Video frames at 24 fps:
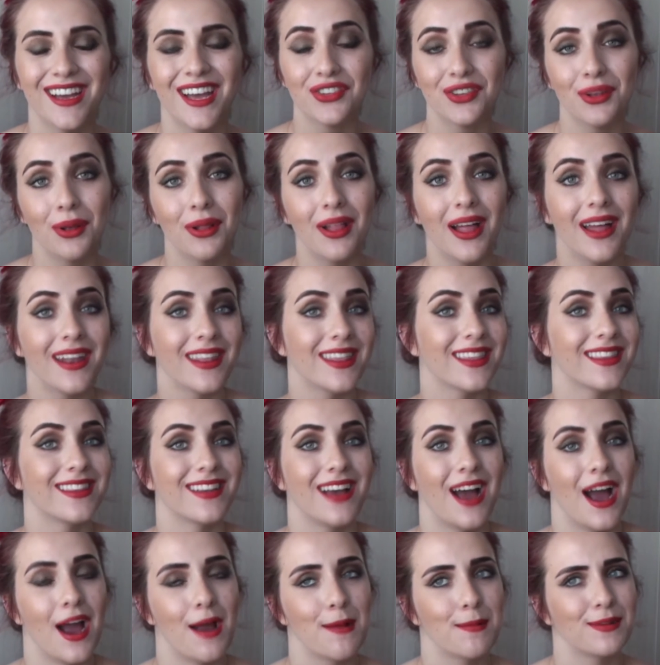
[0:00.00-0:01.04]
So a lot of the
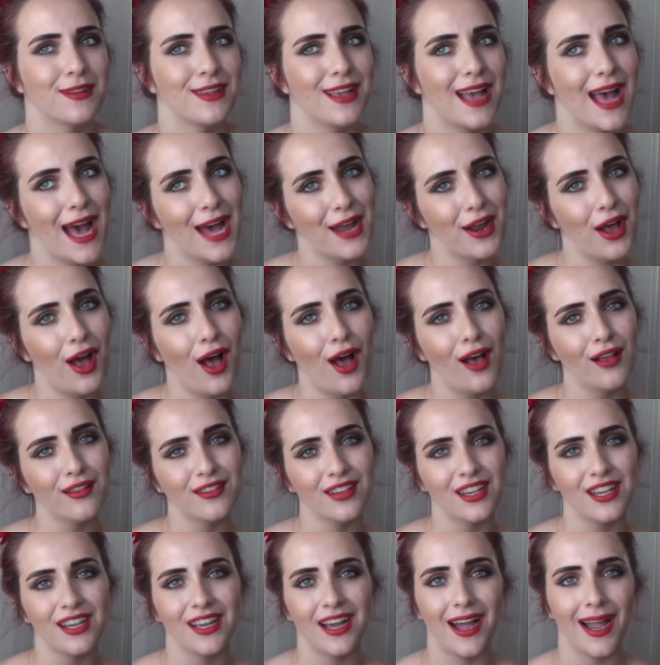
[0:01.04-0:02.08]
times you had
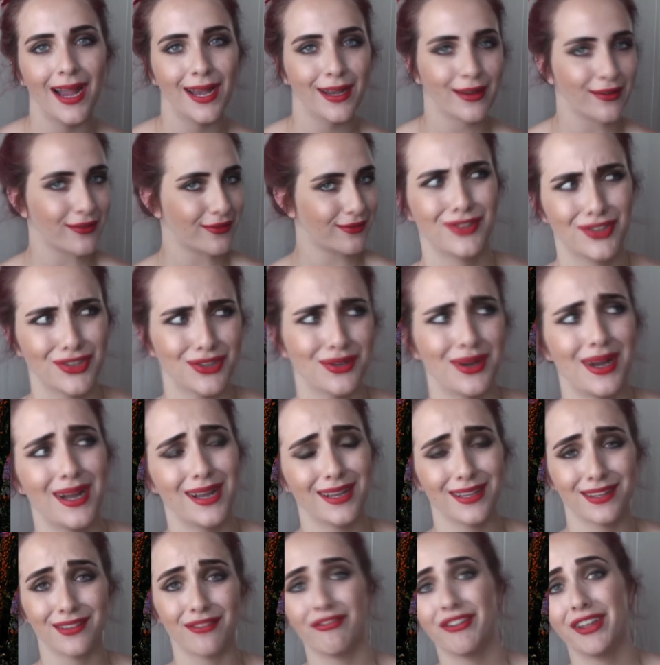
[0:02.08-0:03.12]
Ozzy kind of
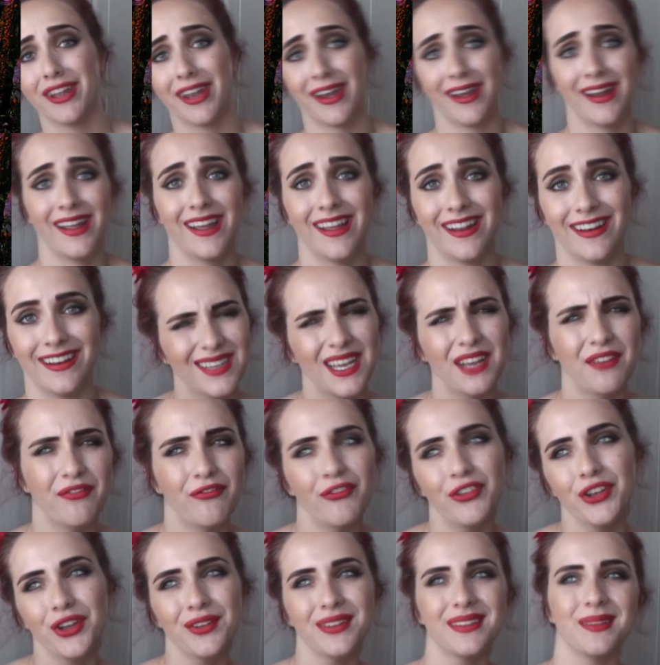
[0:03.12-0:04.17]
trying to fit it in. It
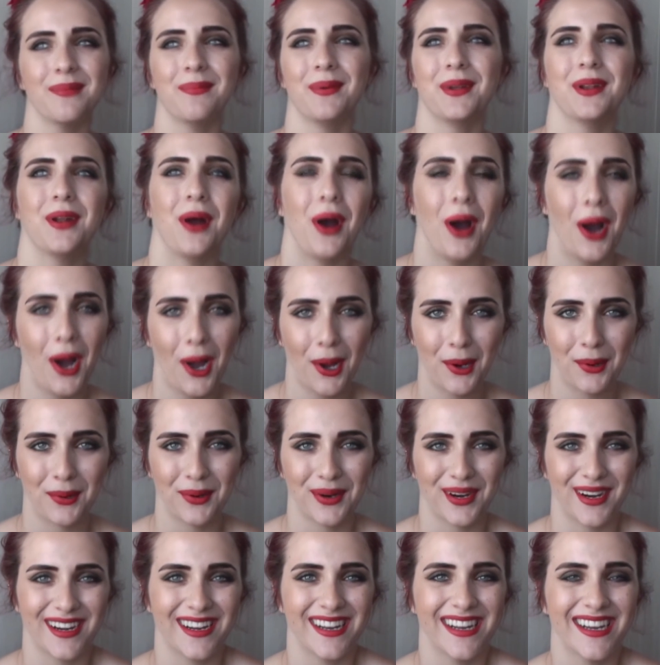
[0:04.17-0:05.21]
feels a bit
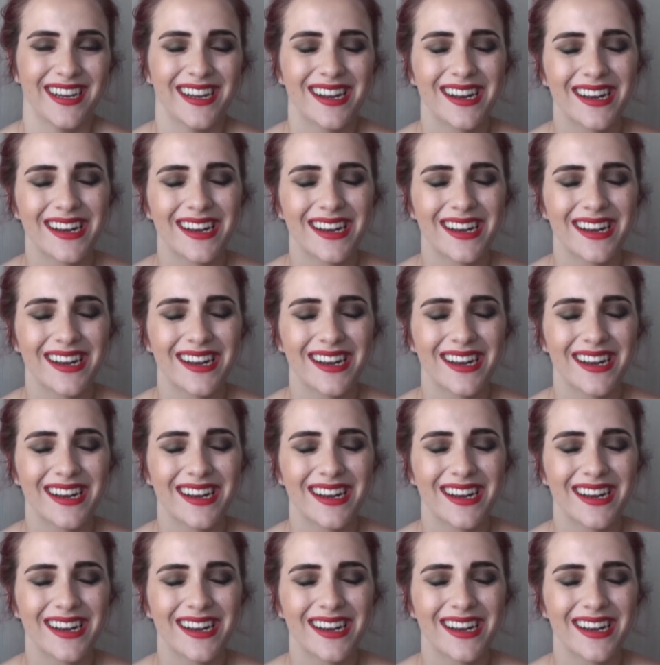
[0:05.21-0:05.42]
awkward.